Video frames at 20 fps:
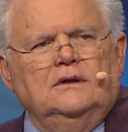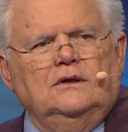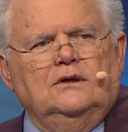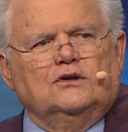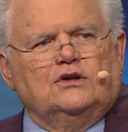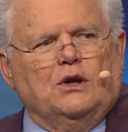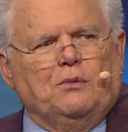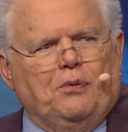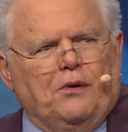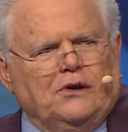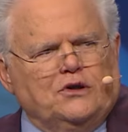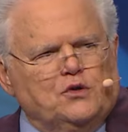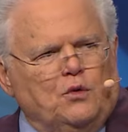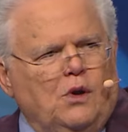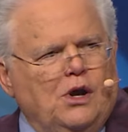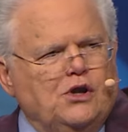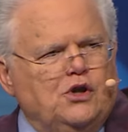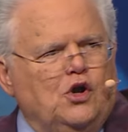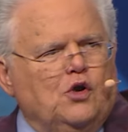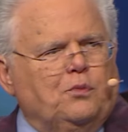You say, Preacher,
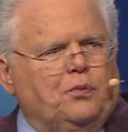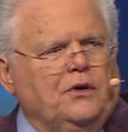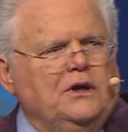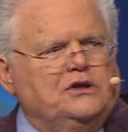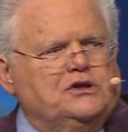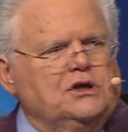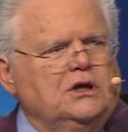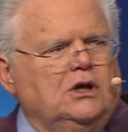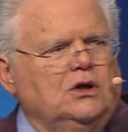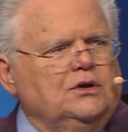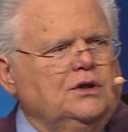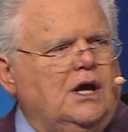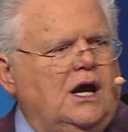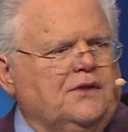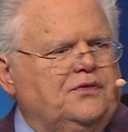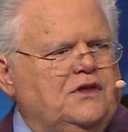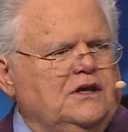why are you preaching on that?